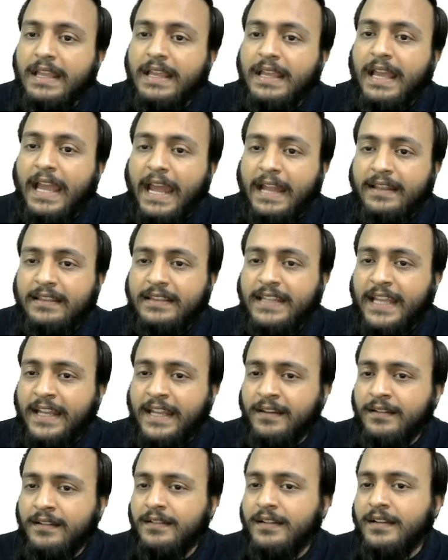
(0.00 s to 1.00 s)
and
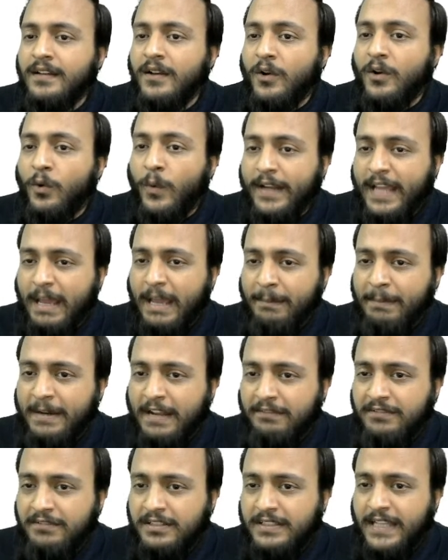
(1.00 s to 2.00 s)
then what happened
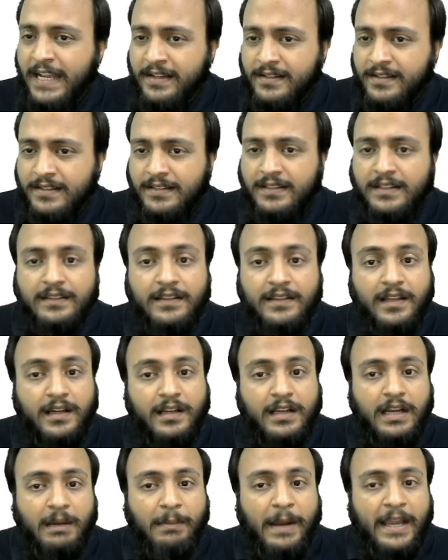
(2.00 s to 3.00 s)
after that? The
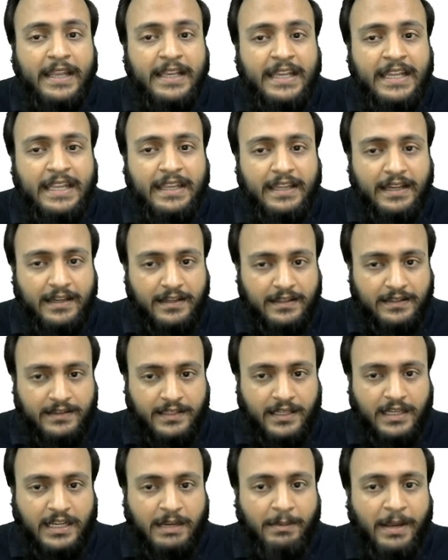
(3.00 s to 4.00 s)
Qabilis
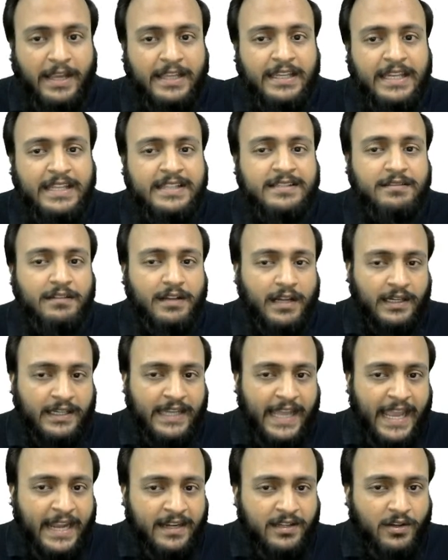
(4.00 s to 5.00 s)

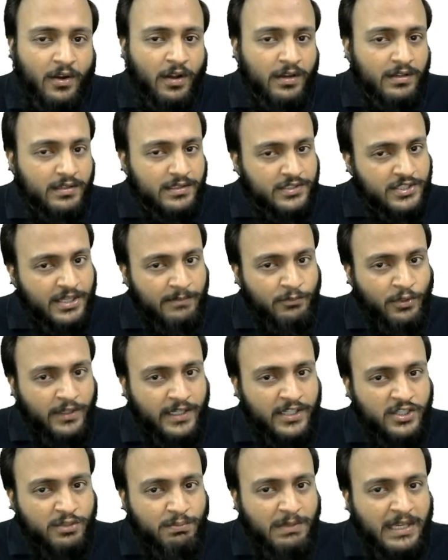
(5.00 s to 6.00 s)
attacked on Jammu and
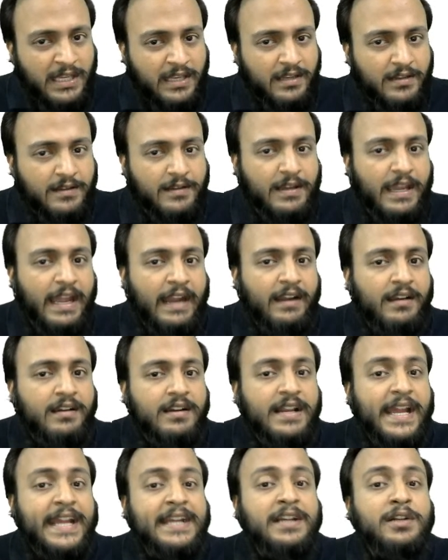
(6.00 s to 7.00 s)
Kashmir and
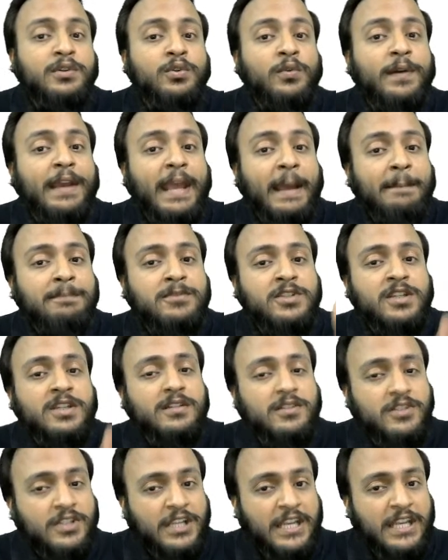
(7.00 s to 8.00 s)
tried to capture
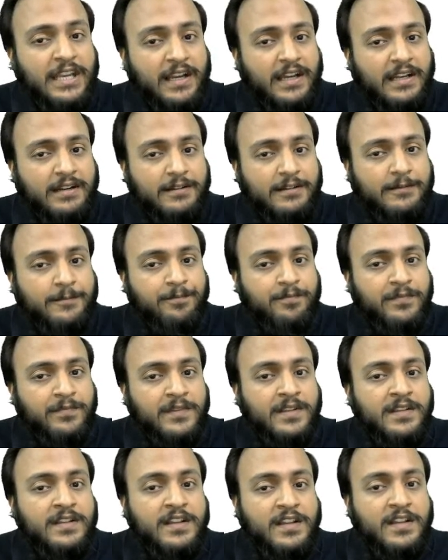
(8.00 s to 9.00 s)
Srinagar.
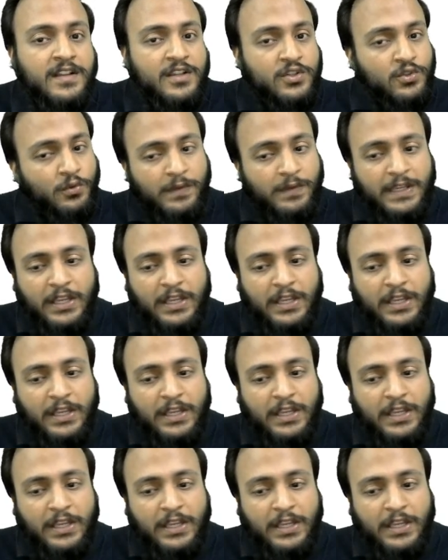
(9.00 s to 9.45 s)
So we